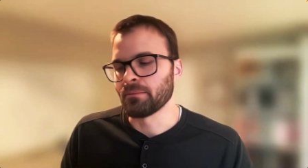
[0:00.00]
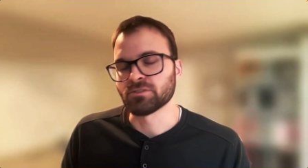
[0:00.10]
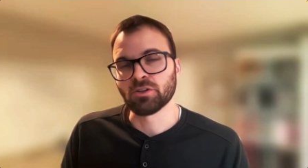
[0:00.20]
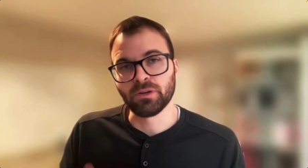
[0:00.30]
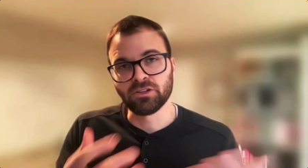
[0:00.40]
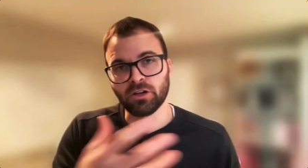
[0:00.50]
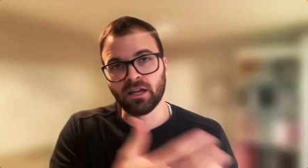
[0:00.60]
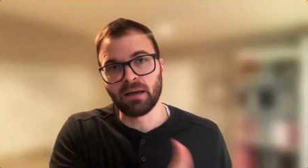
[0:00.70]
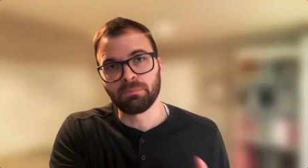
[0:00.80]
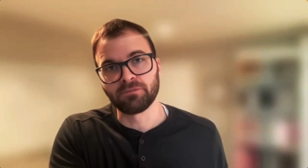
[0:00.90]
So we took a
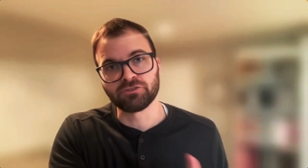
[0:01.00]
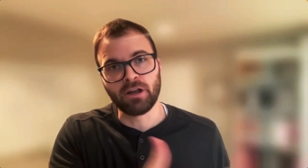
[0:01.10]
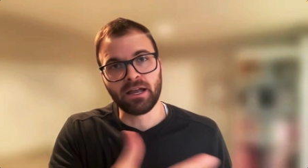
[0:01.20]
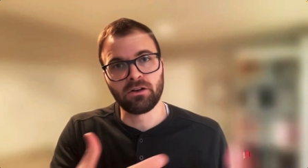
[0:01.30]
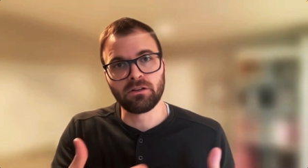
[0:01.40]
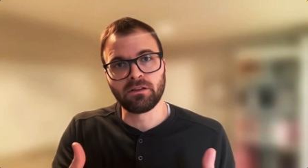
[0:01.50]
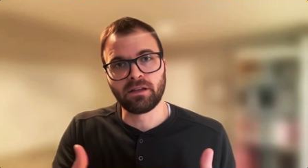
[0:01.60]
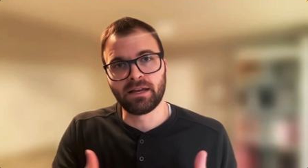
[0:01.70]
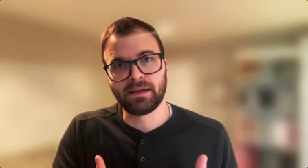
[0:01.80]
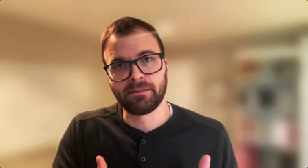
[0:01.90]
couple of trial
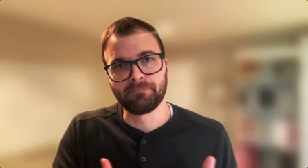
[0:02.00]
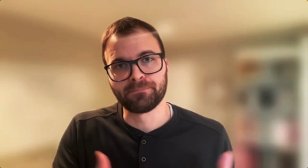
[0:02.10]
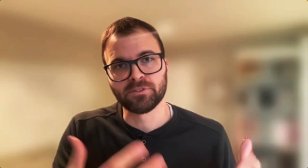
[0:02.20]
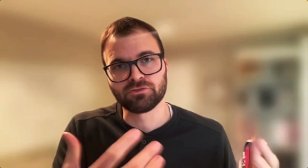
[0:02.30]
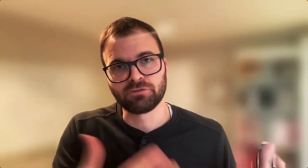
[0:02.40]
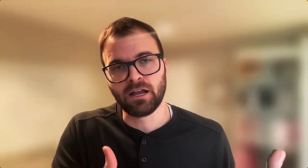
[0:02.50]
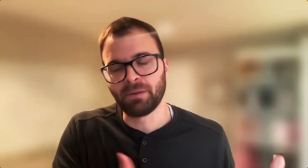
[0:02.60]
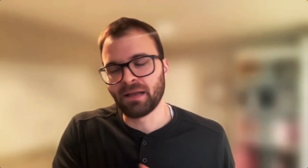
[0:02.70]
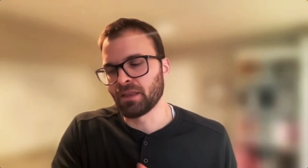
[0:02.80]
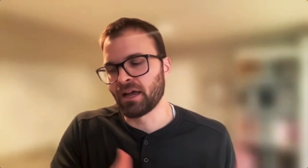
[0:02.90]

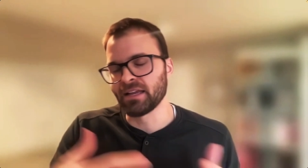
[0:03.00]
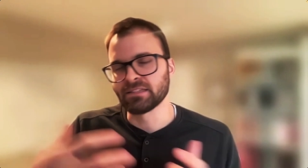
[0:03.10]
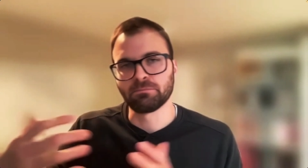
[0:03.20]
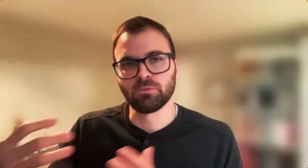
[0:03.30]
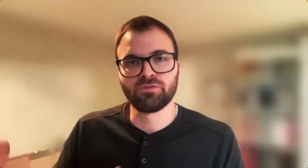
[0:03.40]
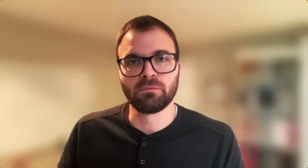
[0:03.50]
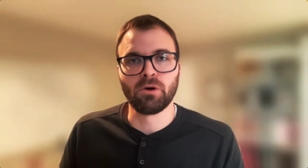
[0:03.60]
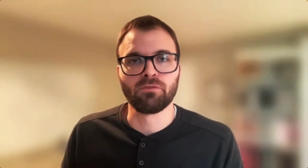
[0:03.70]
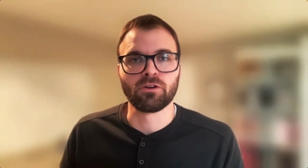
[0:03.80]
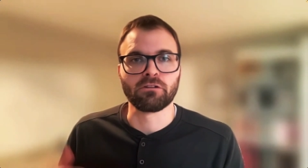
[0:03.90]
pipelines, moved them
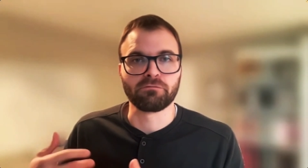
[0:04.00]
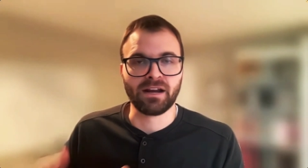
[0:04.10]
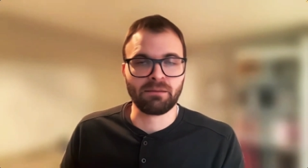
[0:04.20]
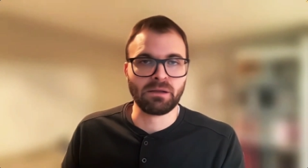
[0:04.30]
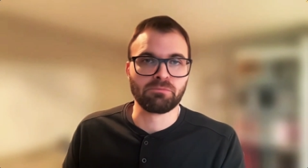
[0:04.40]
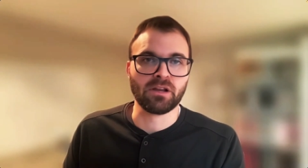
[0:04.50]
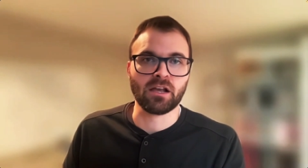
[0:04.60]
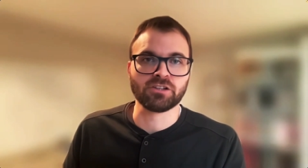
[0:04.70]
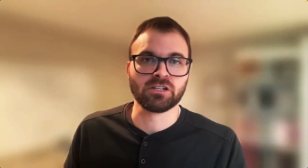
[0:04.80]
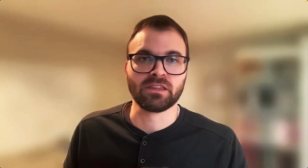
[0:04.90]
over, ran them in
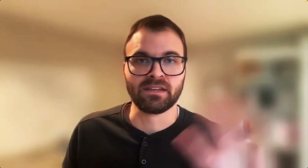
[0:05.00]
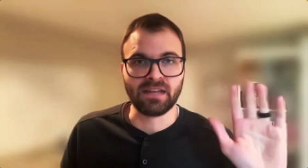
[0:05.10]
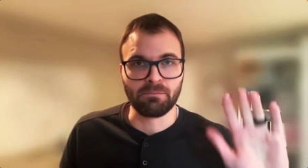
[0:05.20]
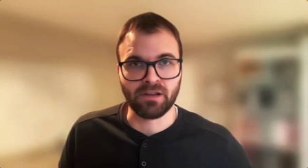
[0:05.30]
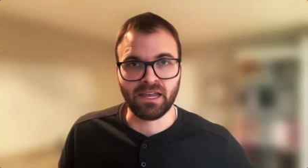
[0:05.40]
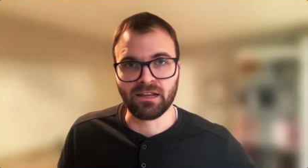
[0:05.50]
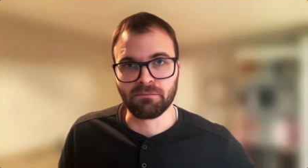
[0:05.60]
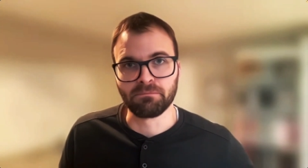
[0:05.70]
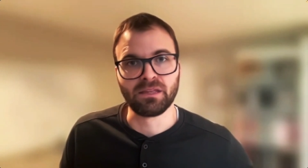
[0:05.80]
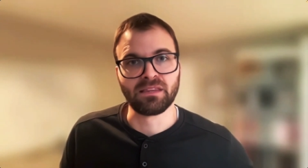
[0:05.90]
production, and deprecated
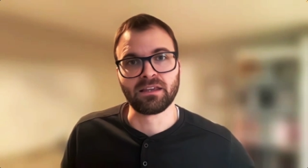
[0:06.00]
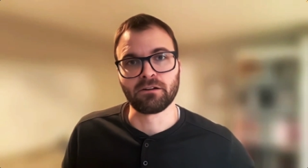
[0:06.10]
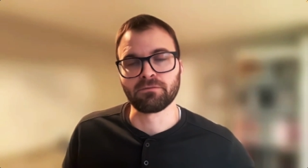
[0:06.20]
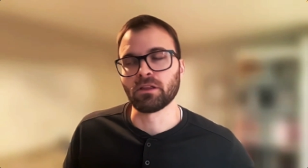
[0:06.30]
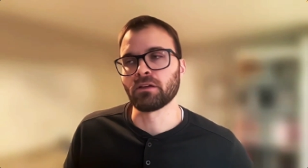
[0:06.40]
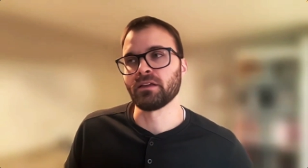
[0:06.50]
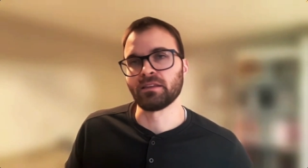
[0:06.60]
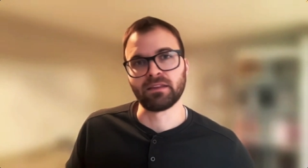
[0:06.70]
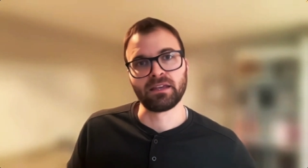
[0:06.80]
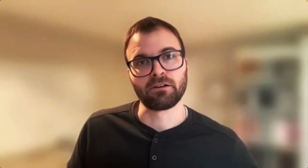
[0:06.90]
them in the
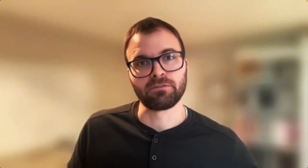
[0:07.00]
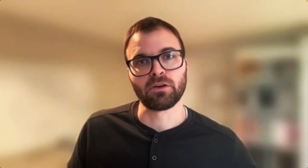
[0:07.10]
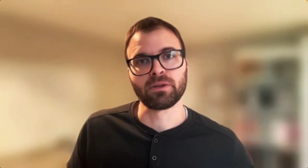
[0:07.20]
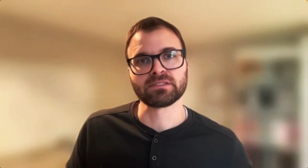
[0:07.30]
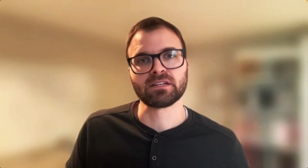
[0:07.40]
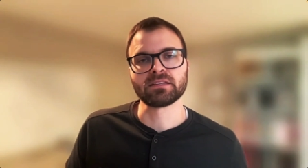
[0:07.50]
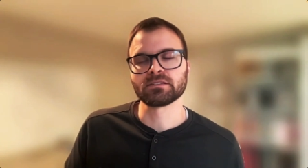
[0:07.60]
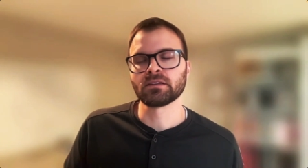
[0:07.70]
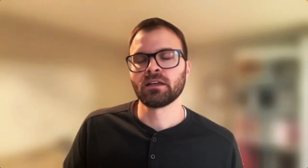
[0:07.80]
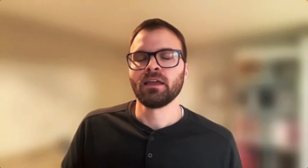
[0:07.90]
Airflow instance.